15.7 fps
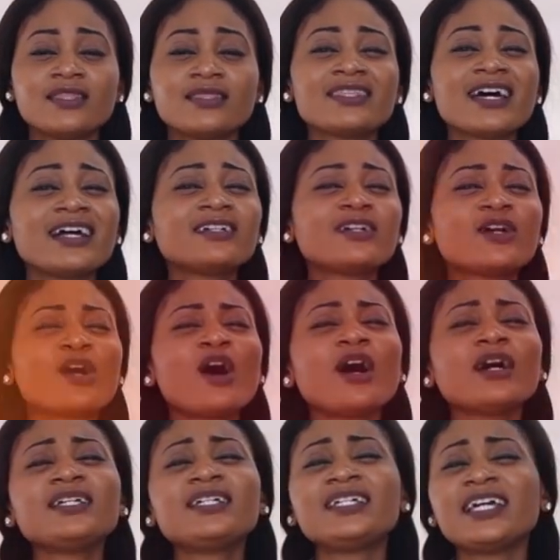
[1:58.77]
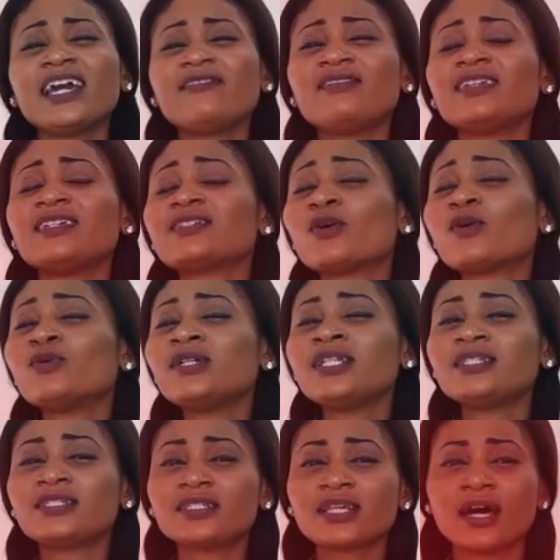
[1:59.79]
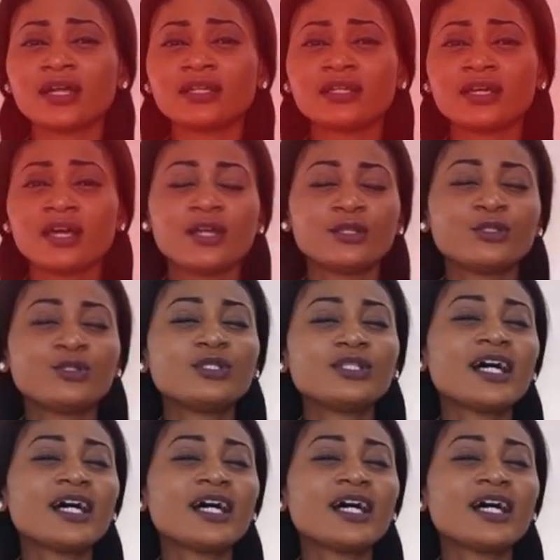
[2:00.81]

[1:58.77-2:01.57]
that God gave his only Son to